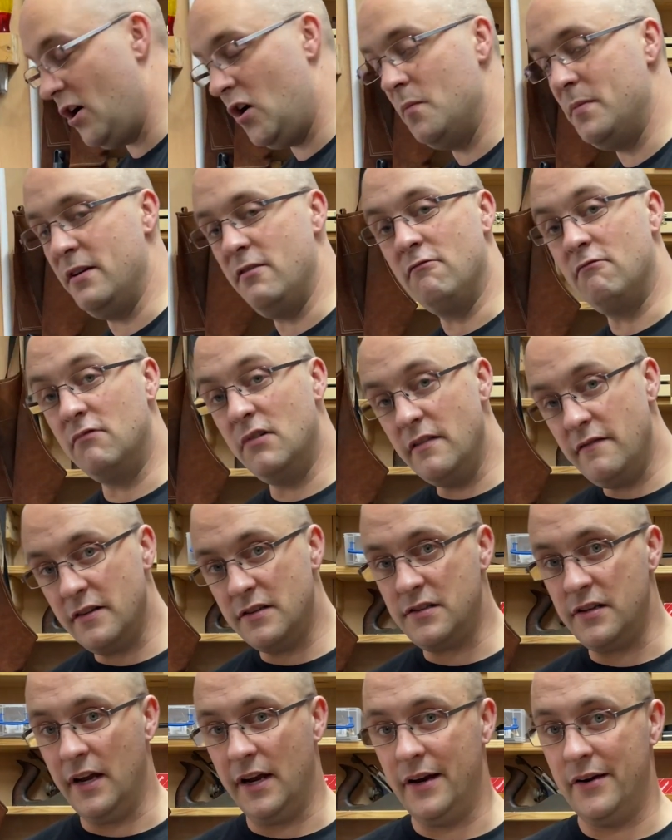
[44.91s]
I'll be
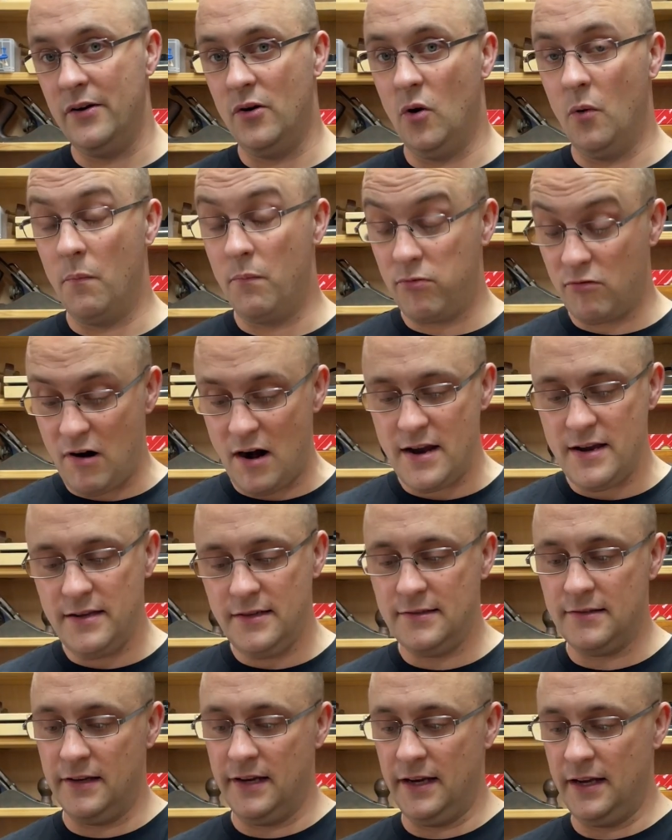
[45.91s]
riveting or
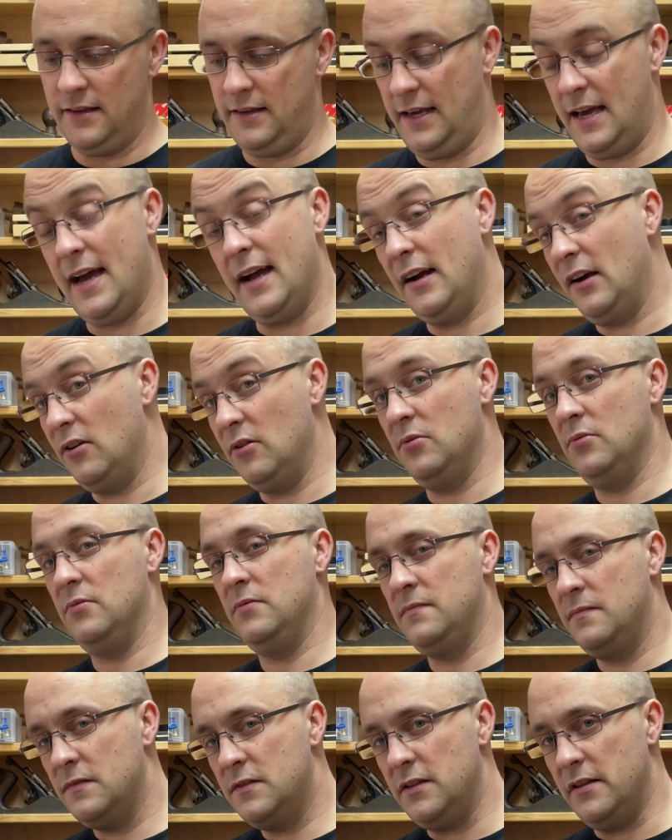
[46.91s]
brazing the angle
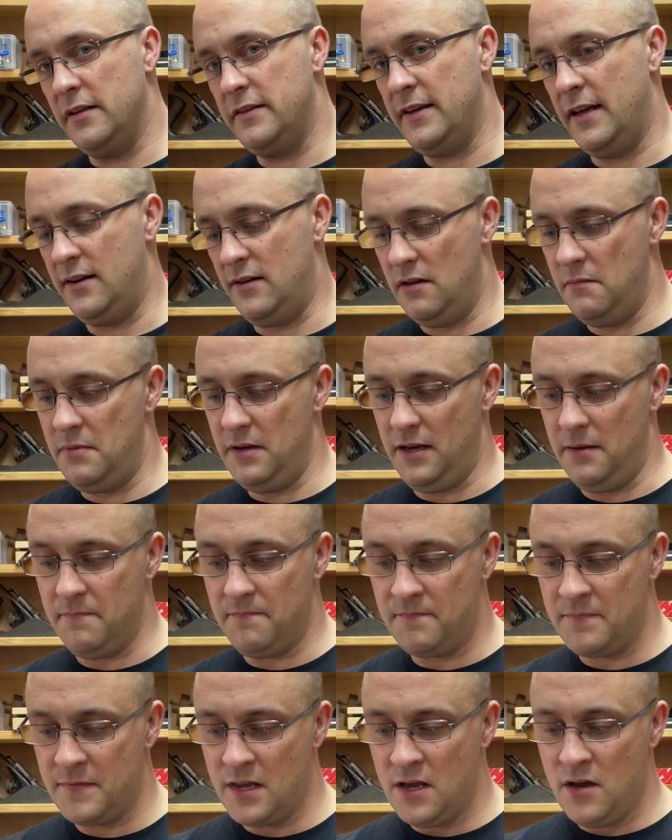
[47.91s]
to the tender
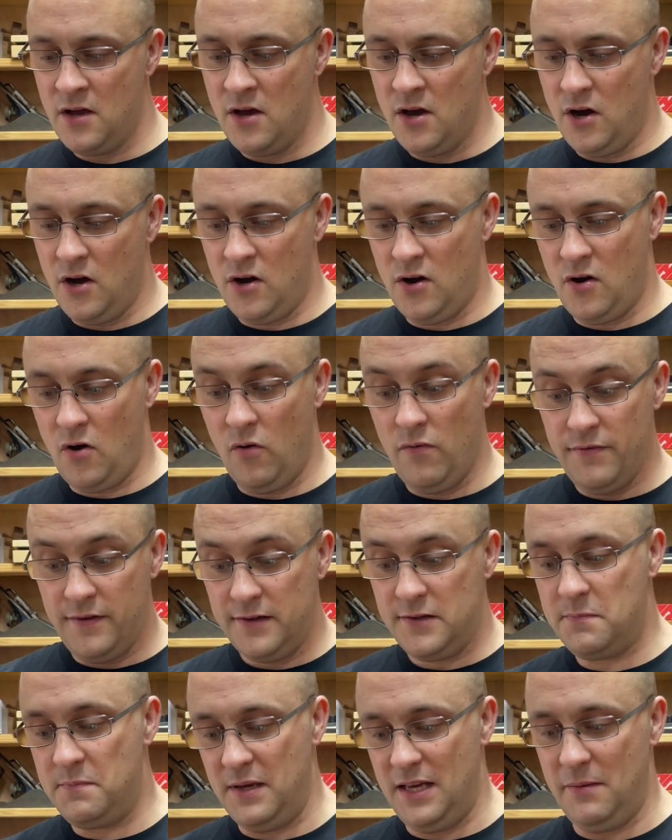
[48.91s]
beams. On
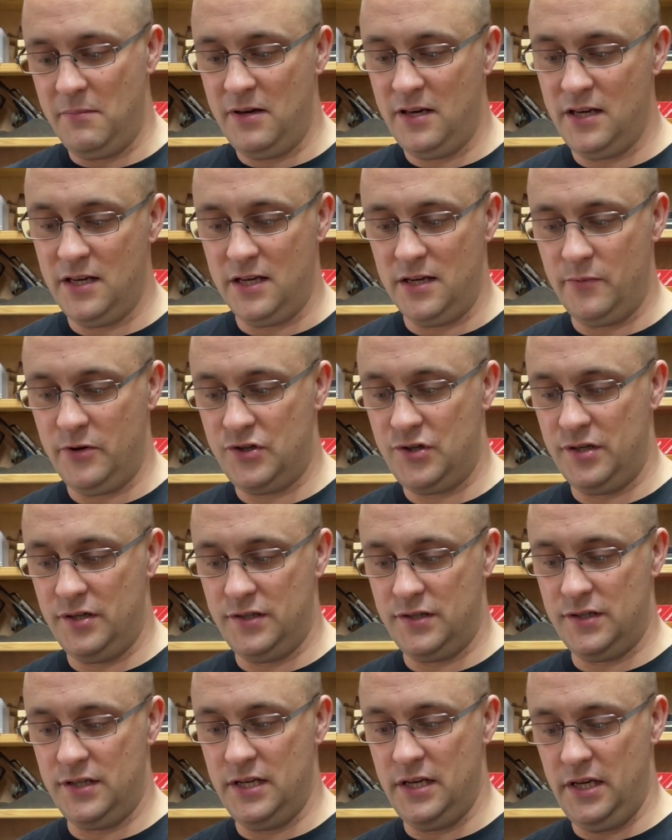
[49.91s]
this beam here, which
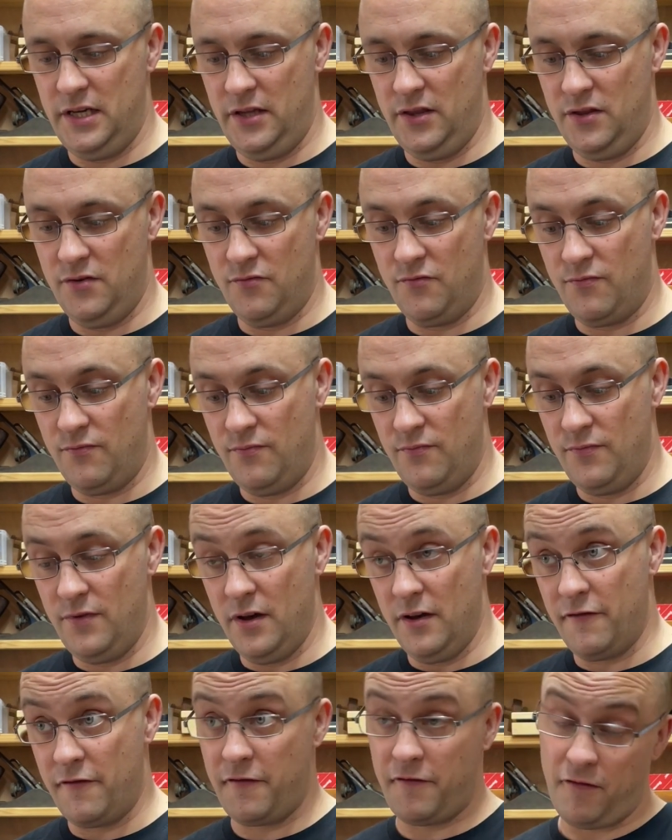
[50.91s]
is the
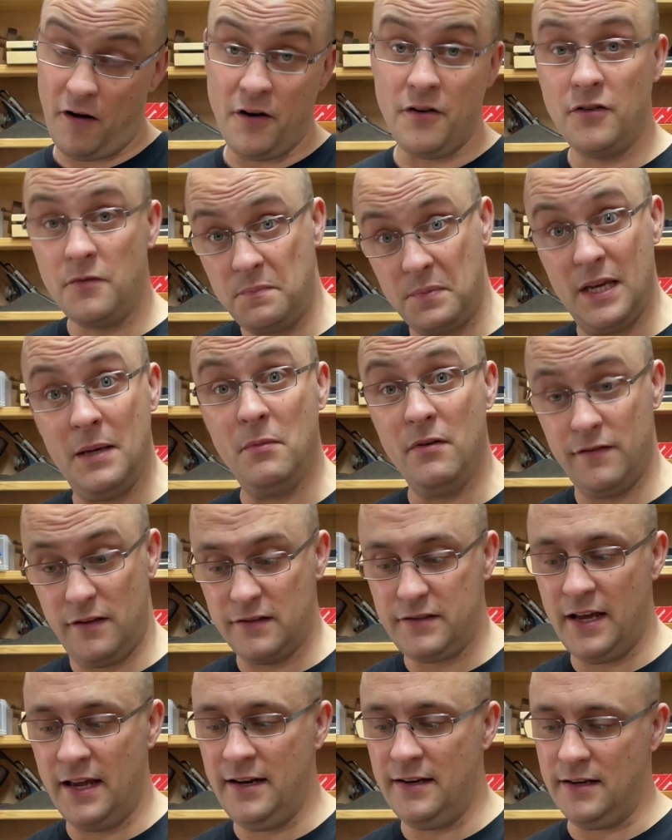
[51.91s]
front beam of the
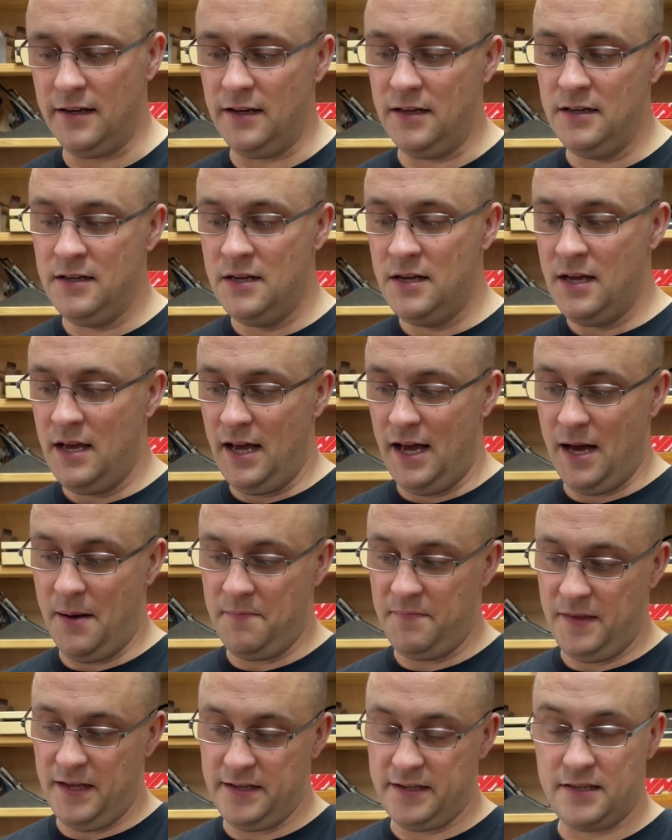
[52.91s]
tender,
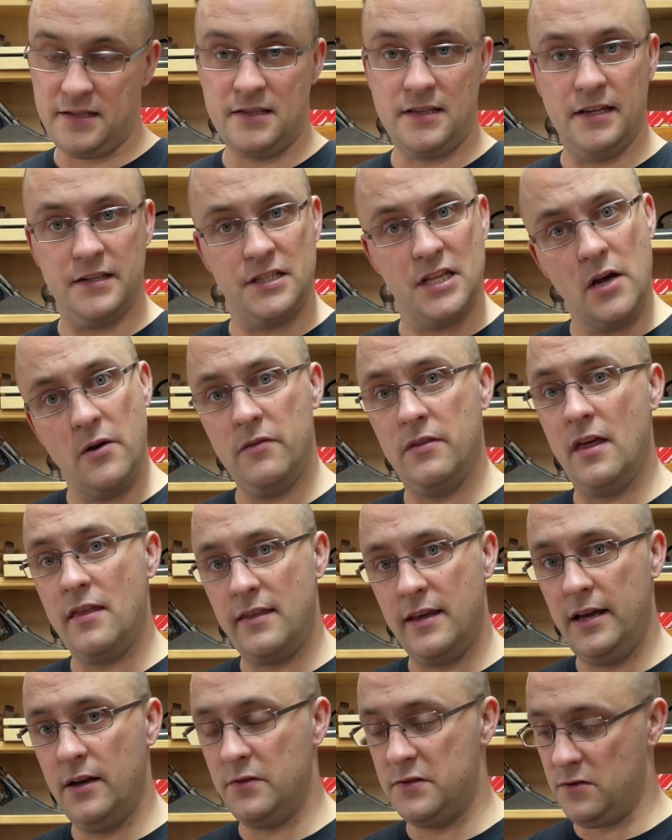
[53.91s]
there's
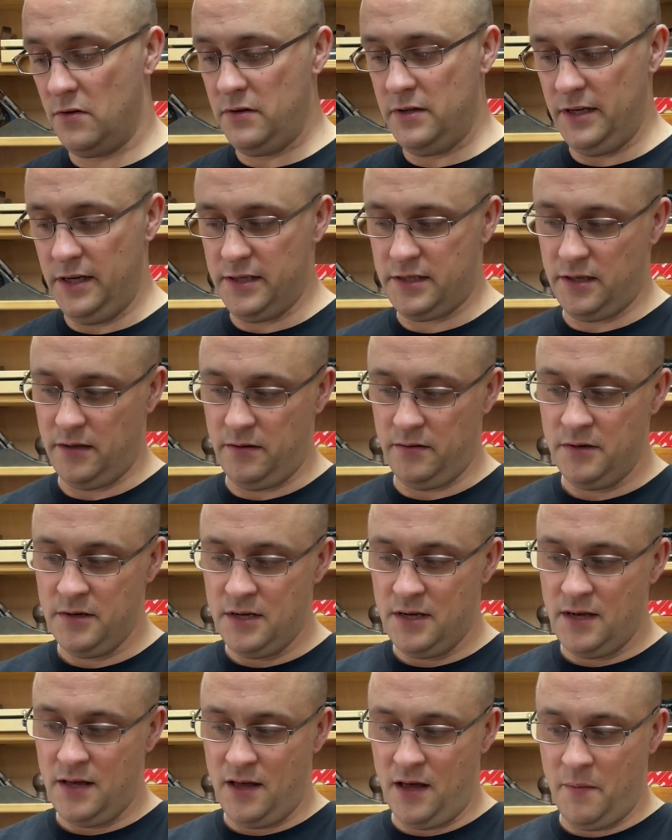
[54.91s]
nothing else on here, so
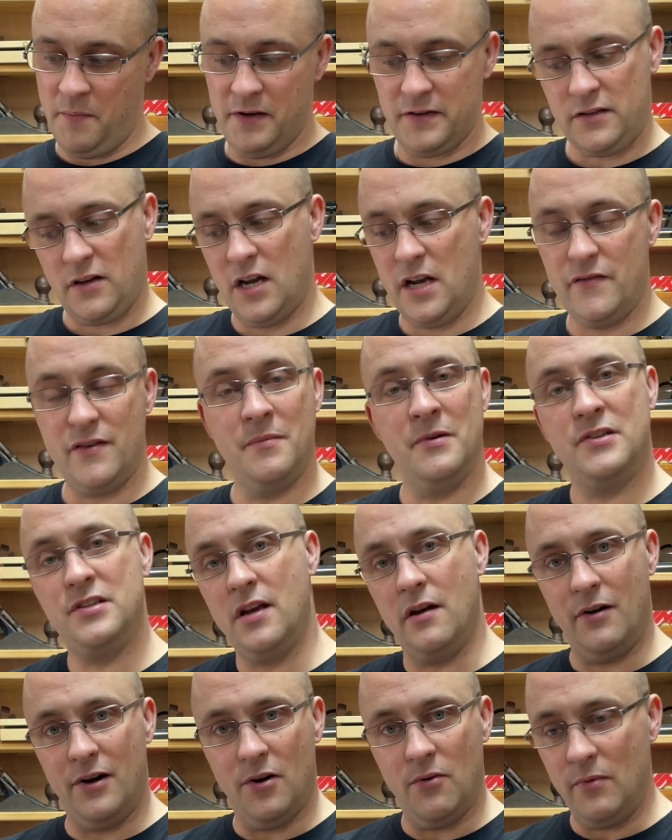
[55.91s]
it's kind of
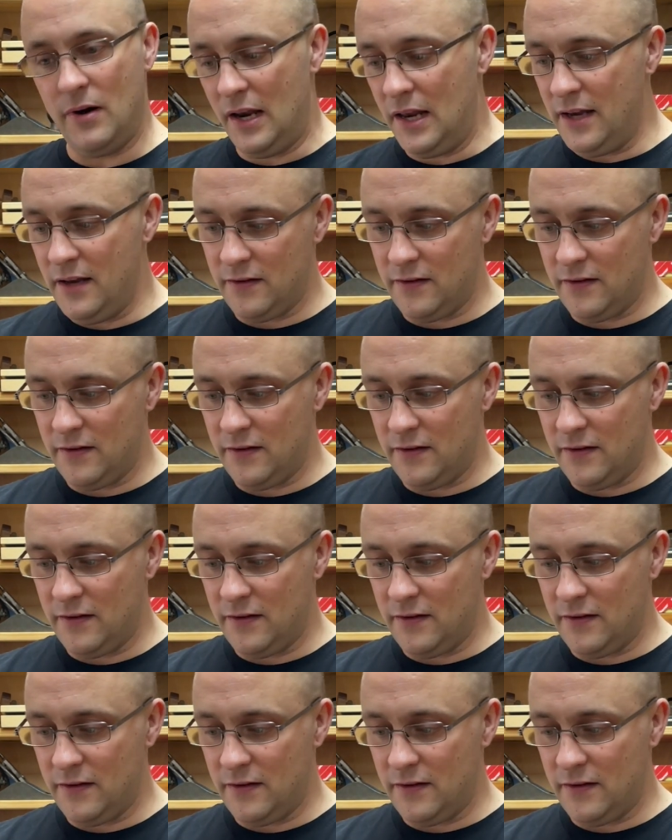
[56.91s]
immaterial really.